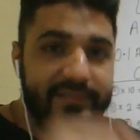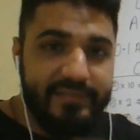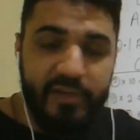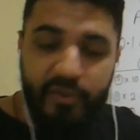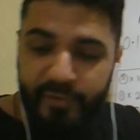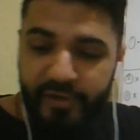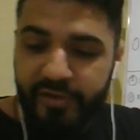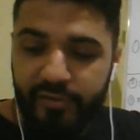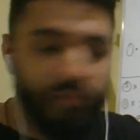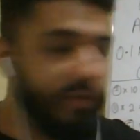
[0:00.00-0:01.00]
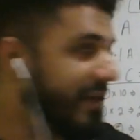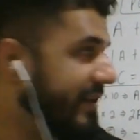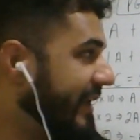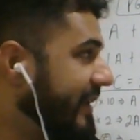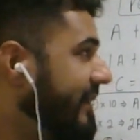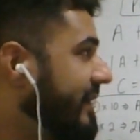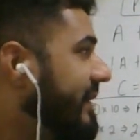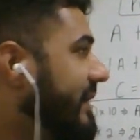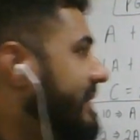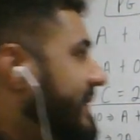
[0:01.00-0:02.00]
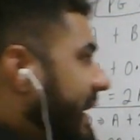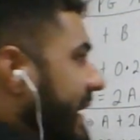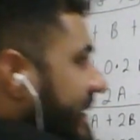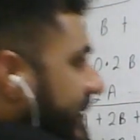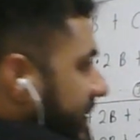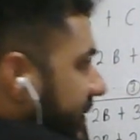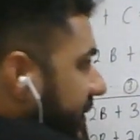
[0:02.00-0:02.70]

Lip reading: 0.1. Can 10